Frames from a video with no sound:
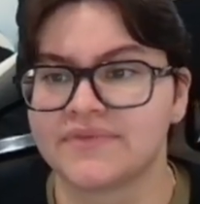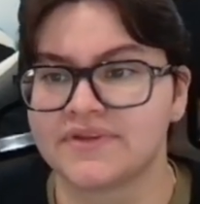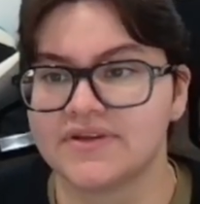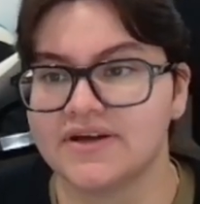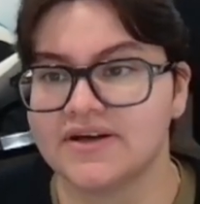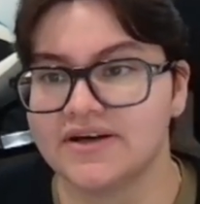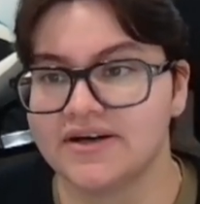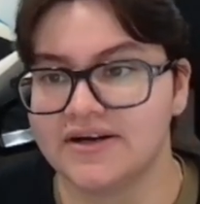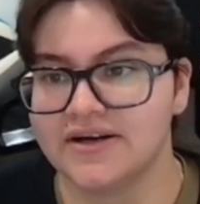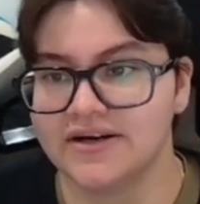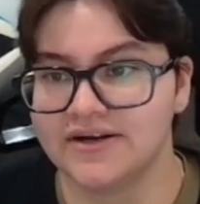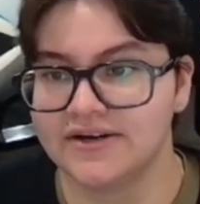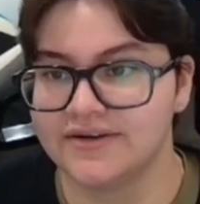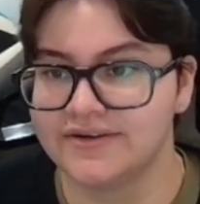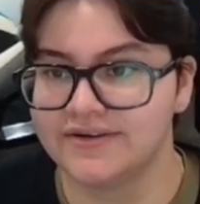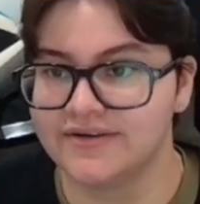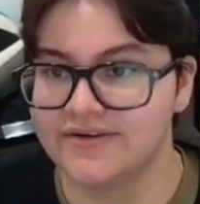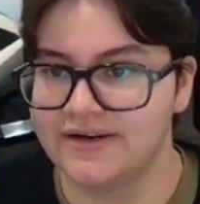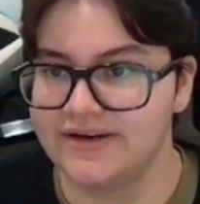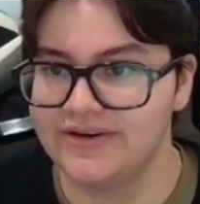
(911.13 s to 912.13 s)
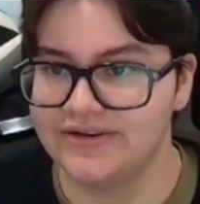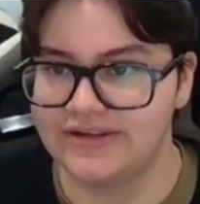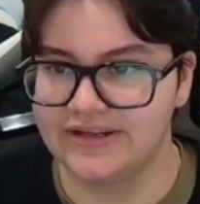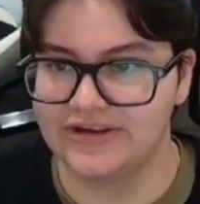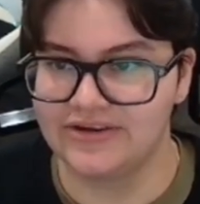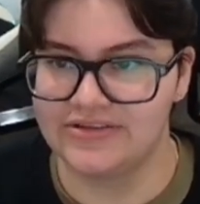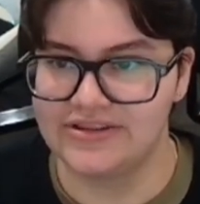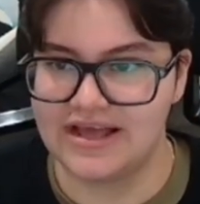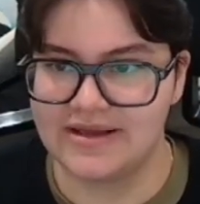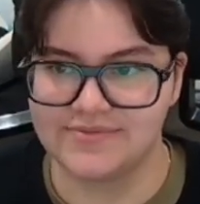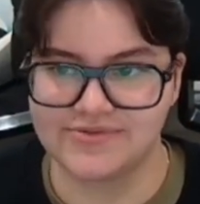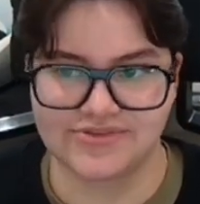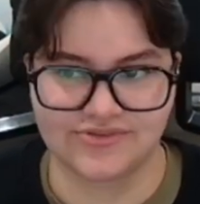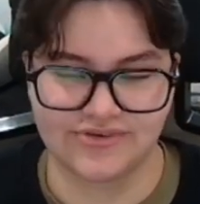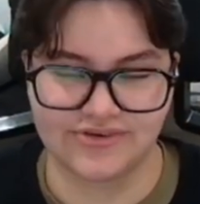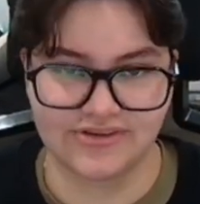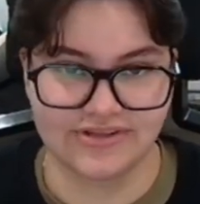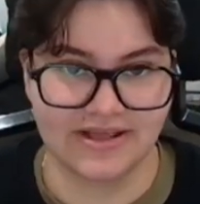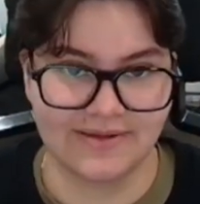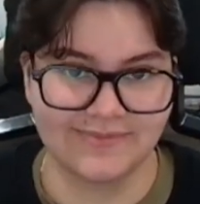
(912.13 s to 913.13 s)
and you can collapse or
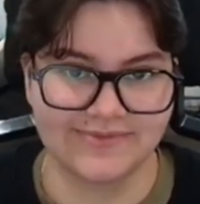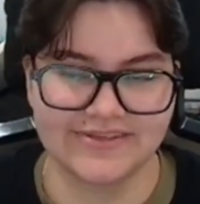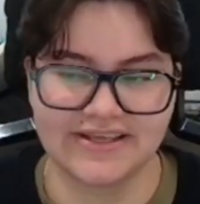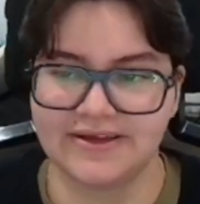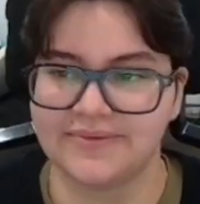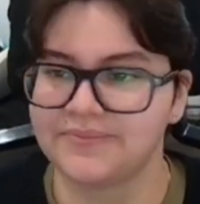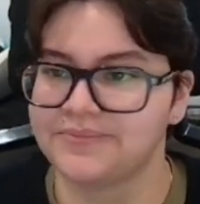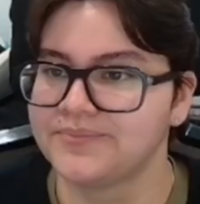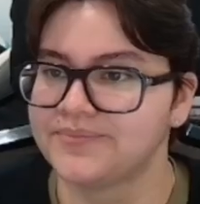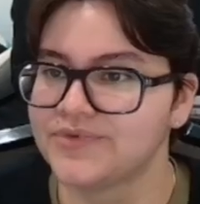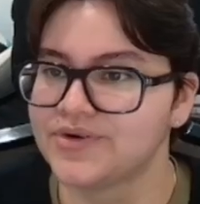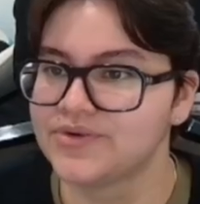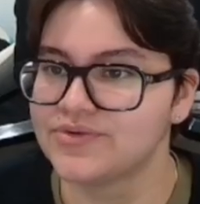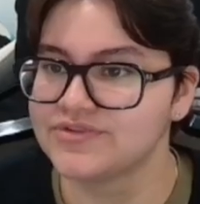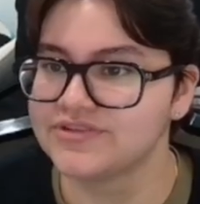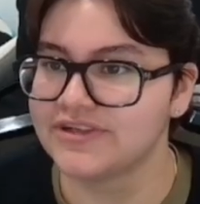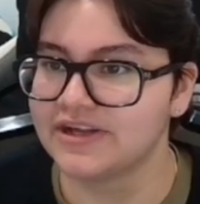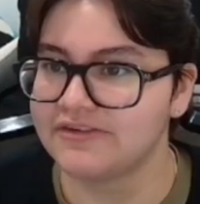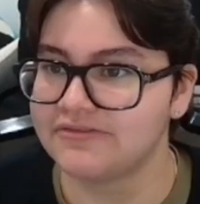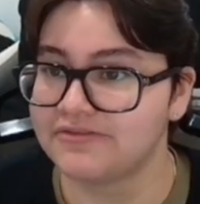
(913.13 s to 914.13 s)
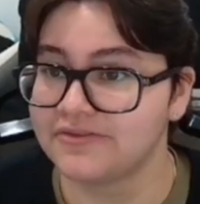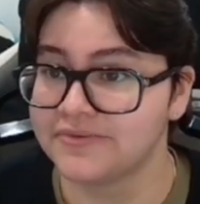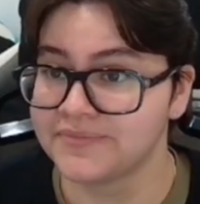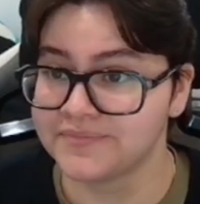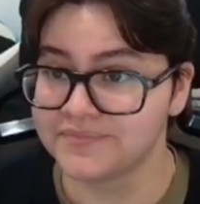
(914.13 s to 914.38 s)
uncollapse that. Cool stuff.